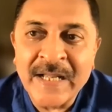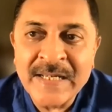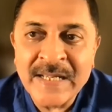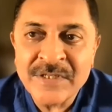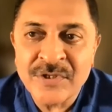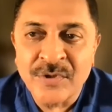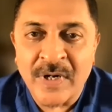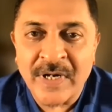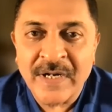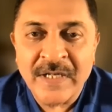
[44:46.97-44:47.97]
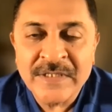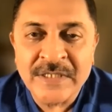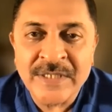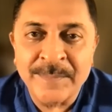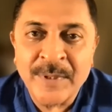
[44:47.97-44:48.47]
unless you are a
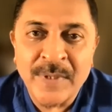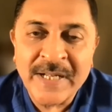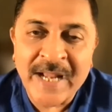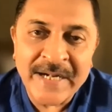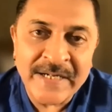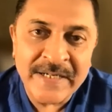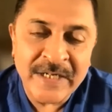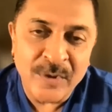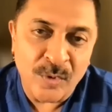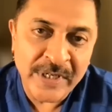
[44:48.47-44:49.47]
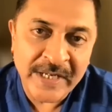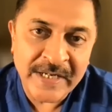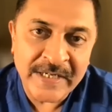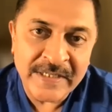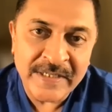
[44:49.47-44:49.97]
susceptible candidate, don't
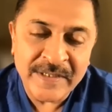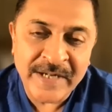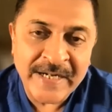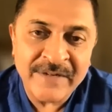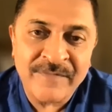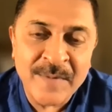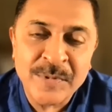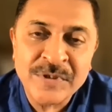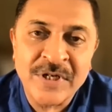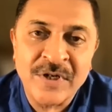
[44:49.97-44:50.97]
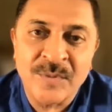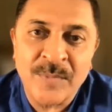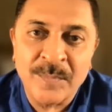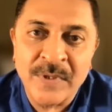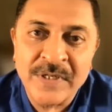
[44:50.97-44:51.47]
take it. 95% of the
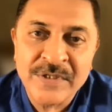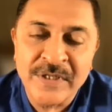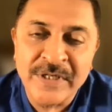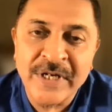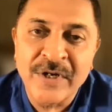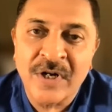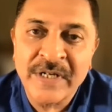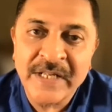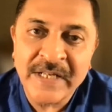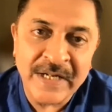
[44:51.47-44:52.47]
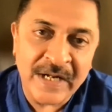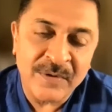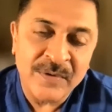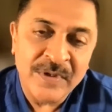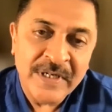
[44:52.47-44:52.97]
population need not take it now.